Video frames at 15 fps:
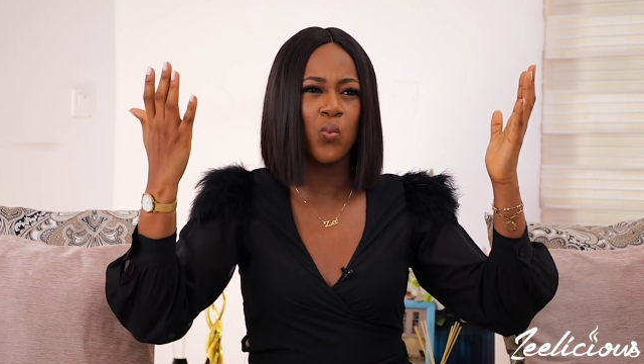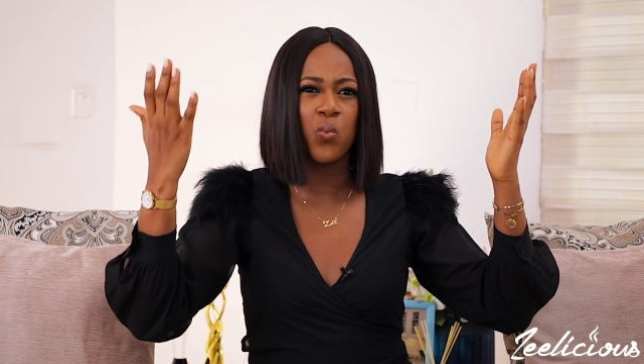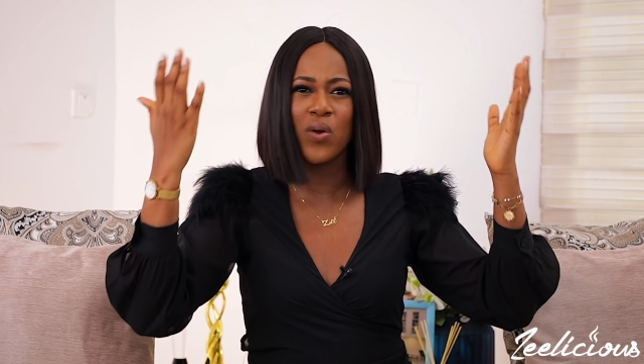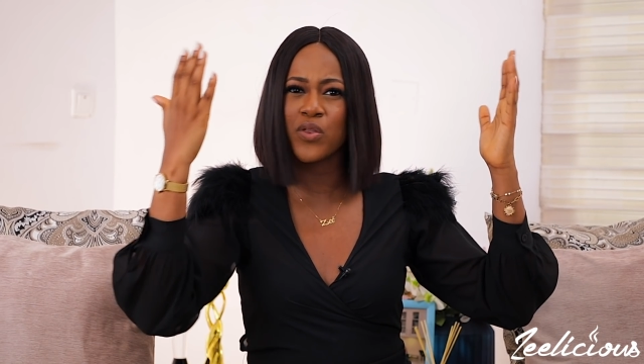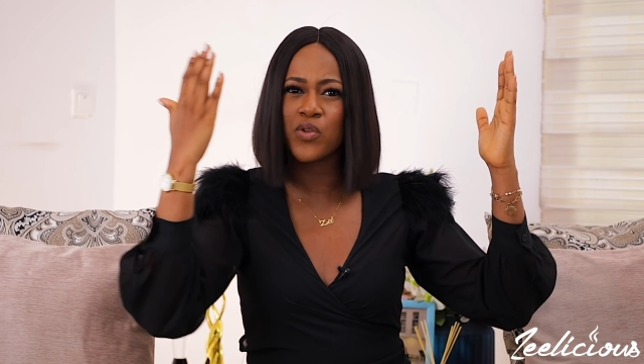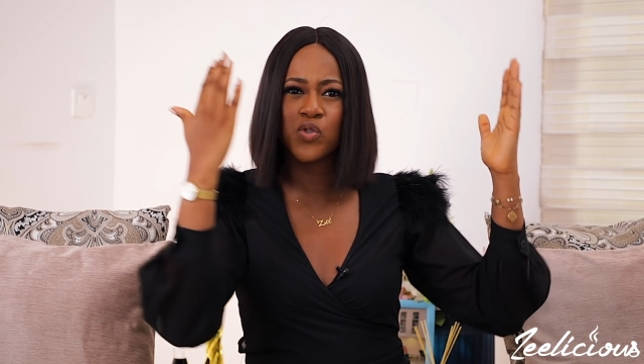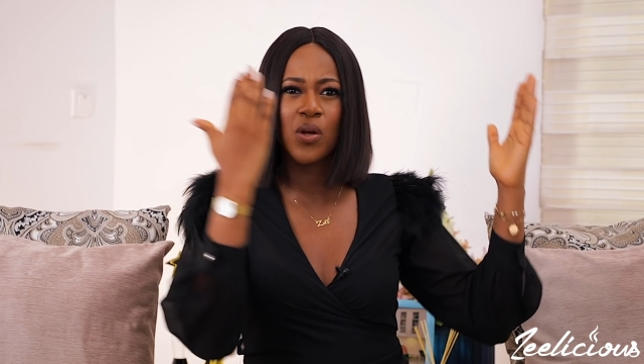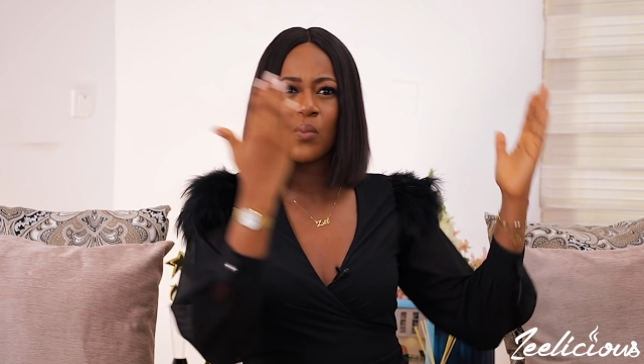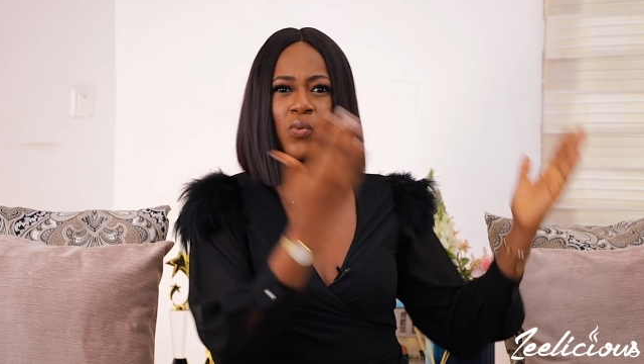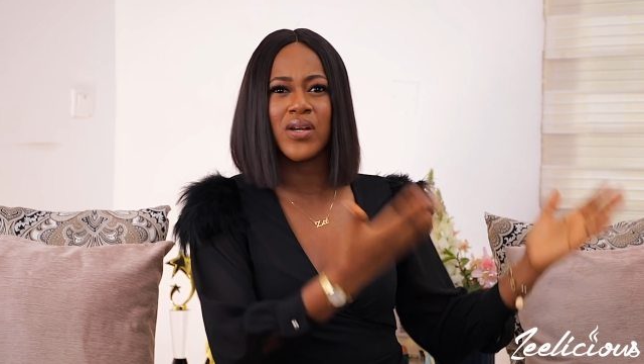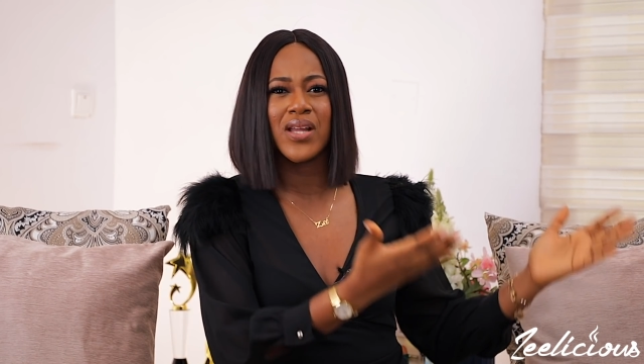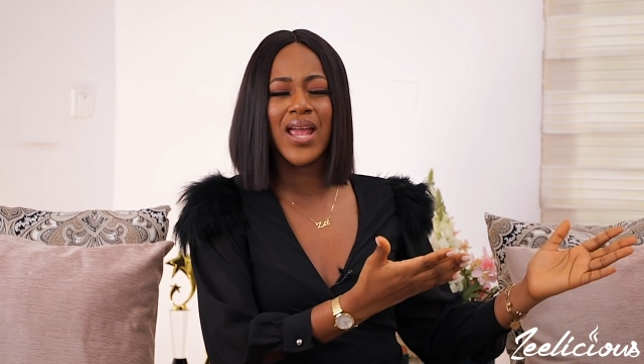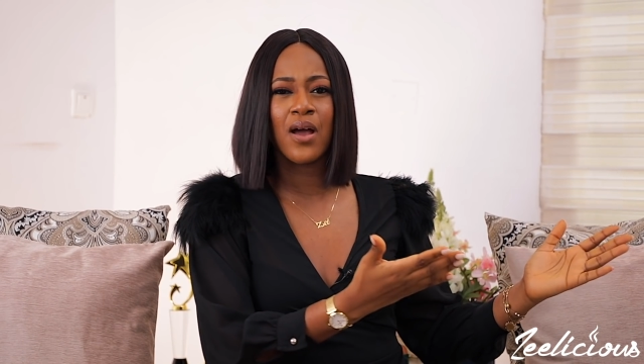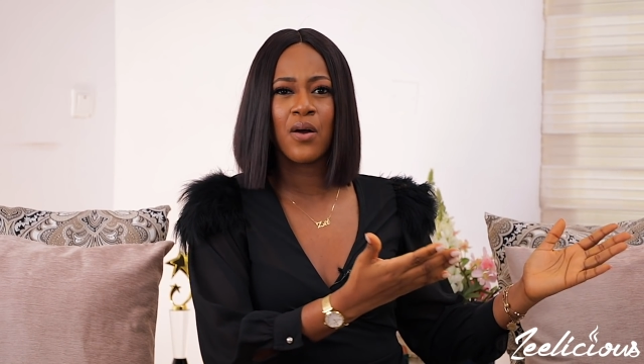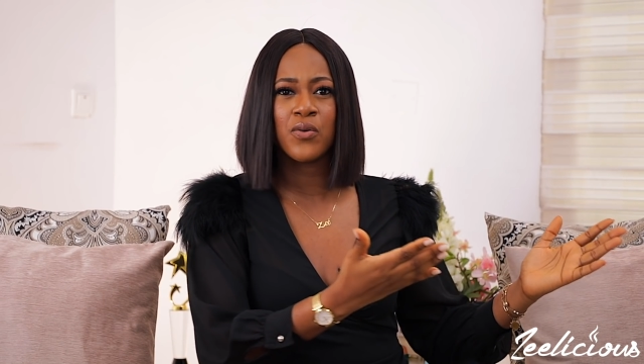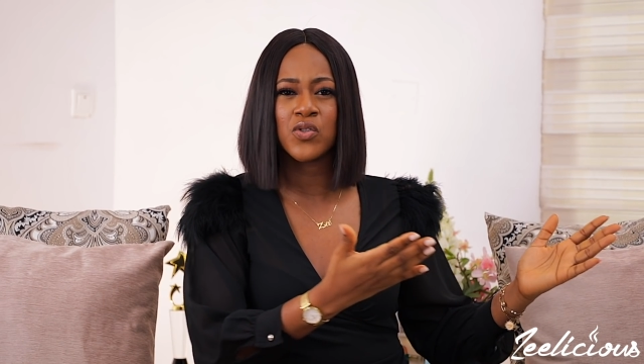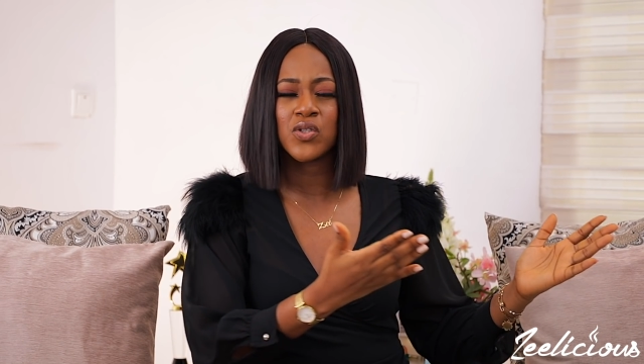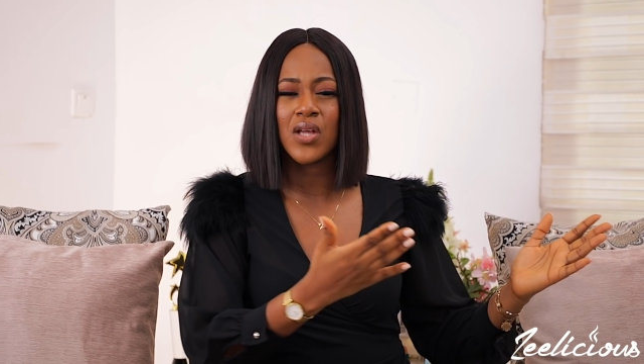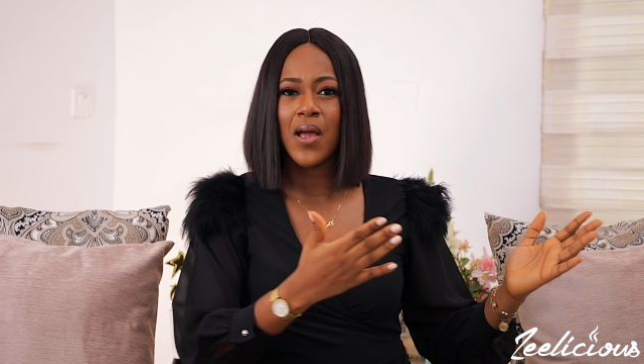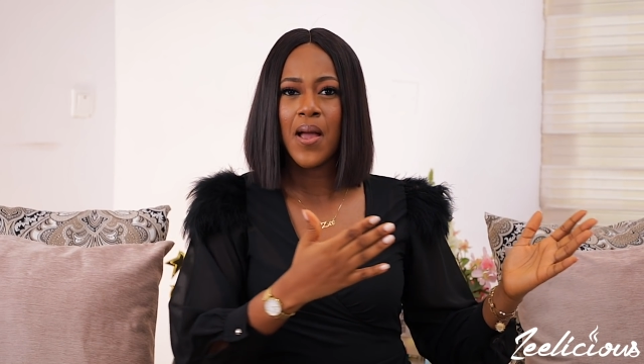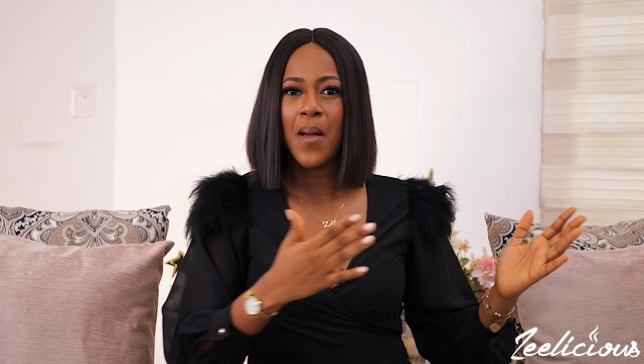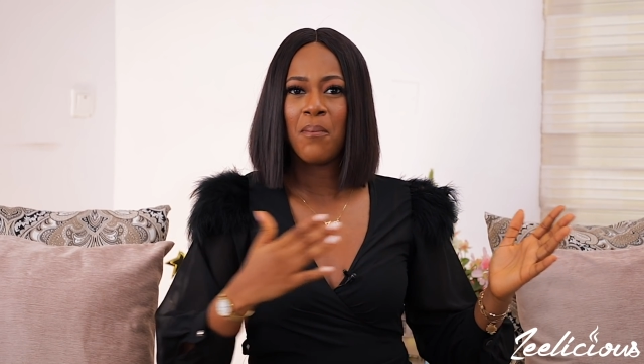with someone
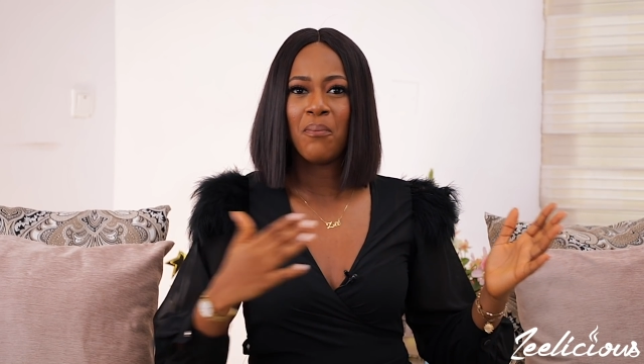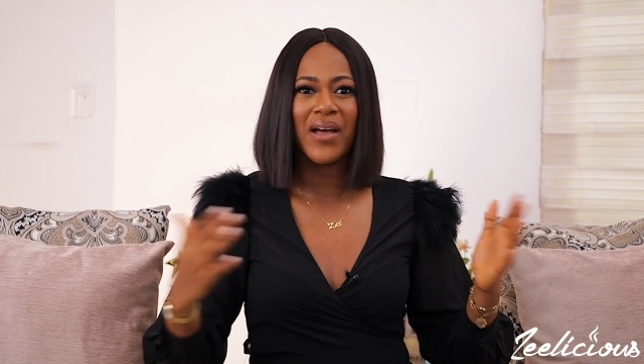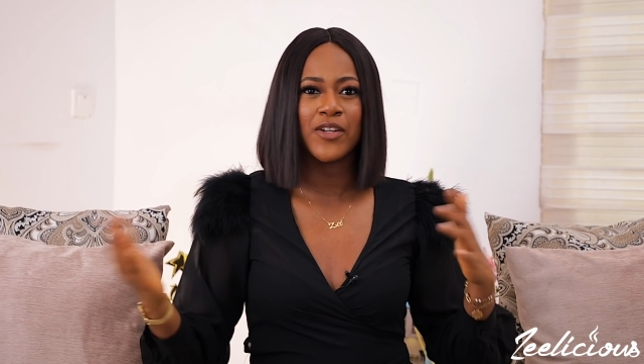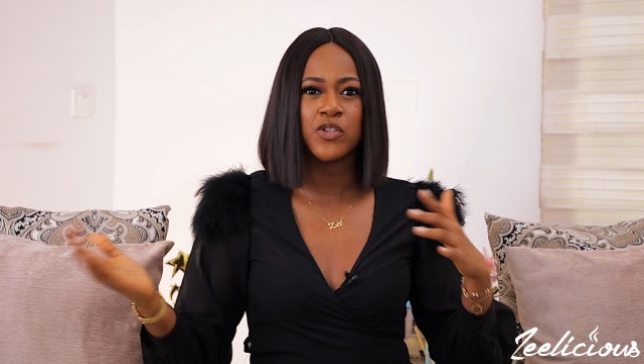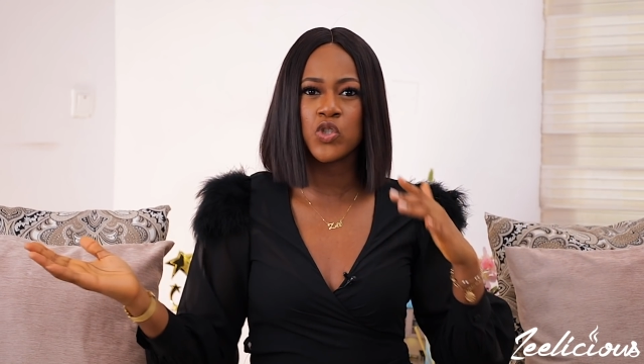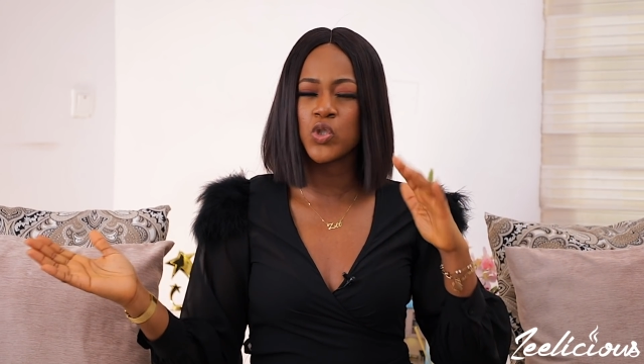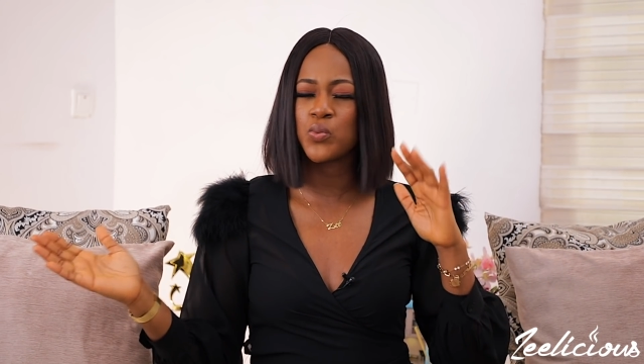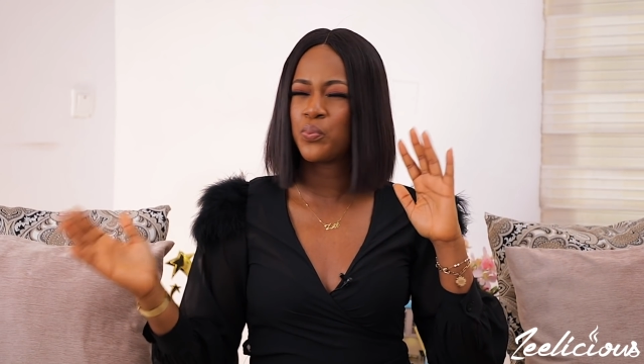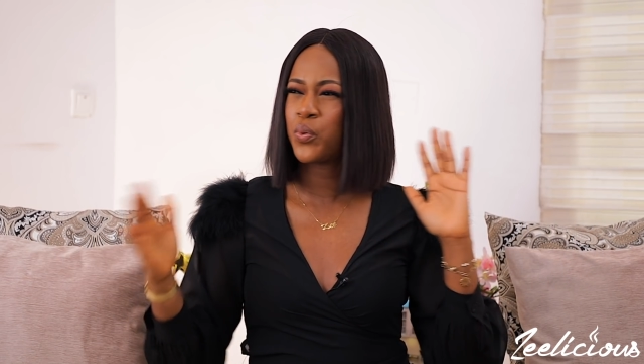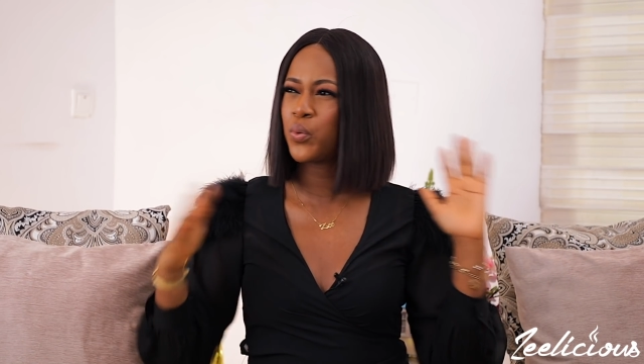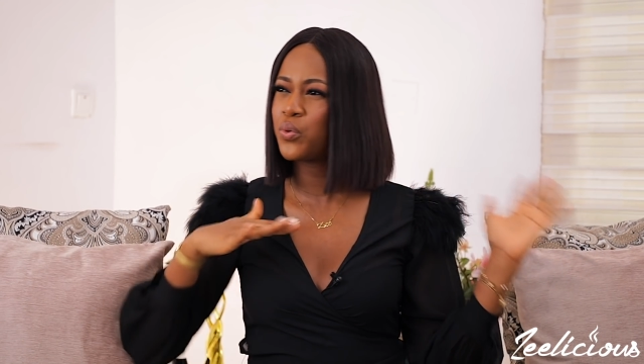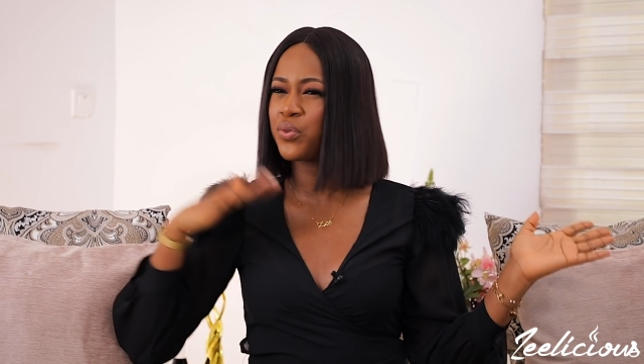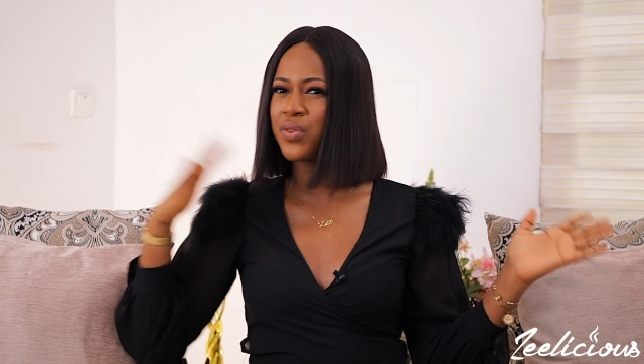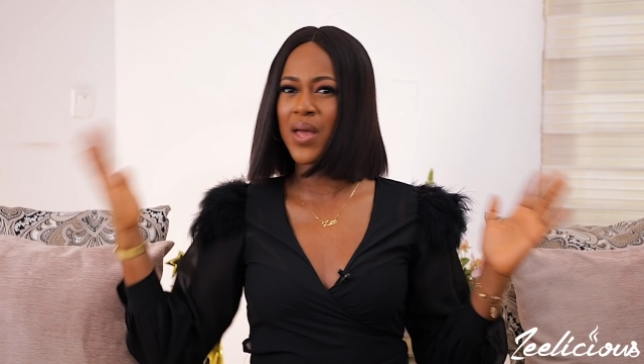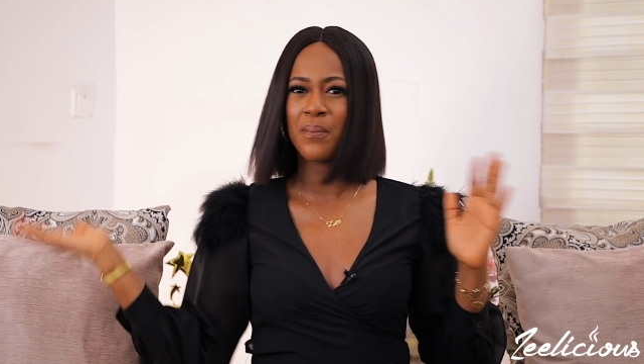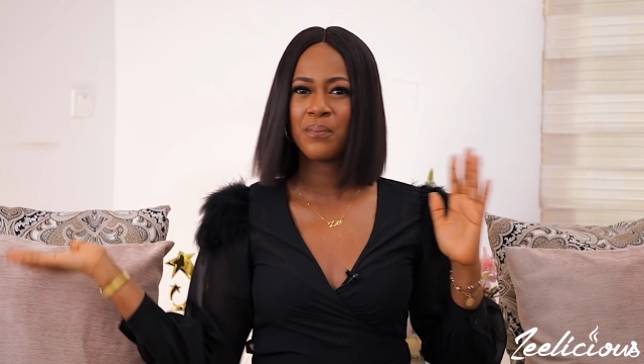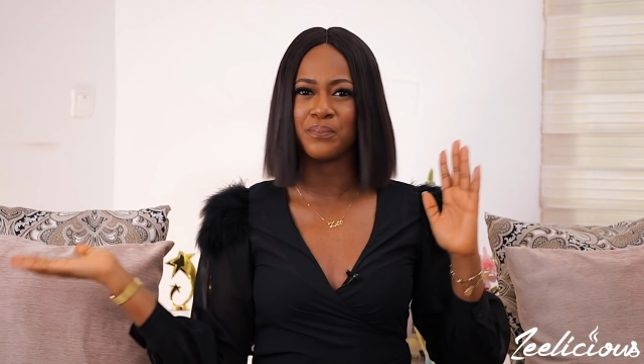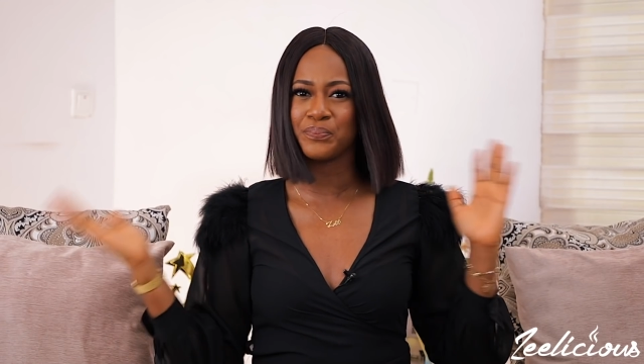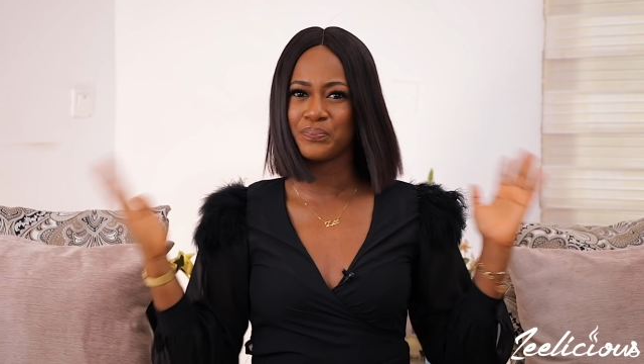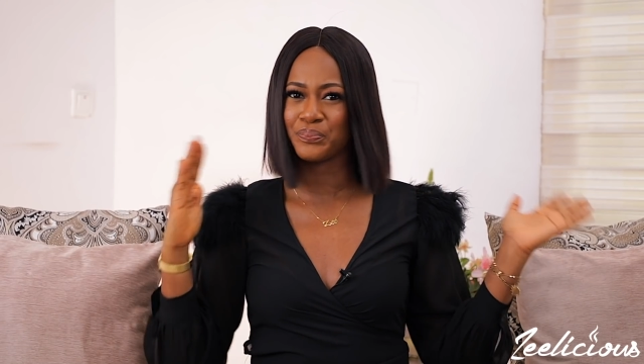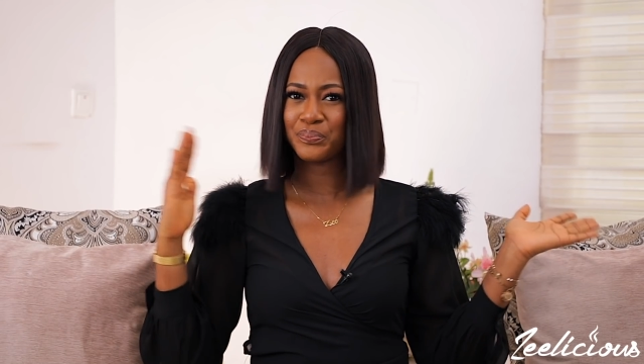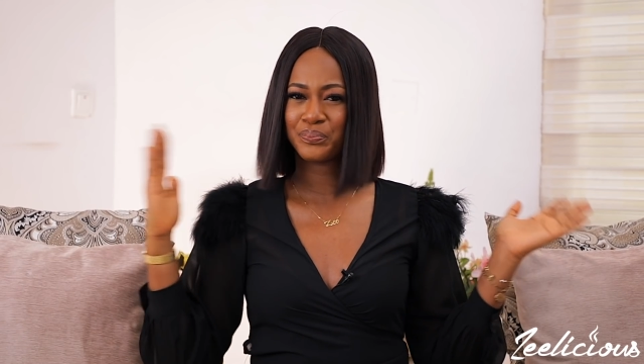else might just put
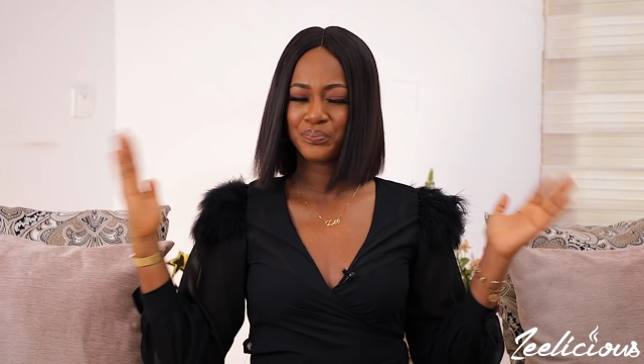them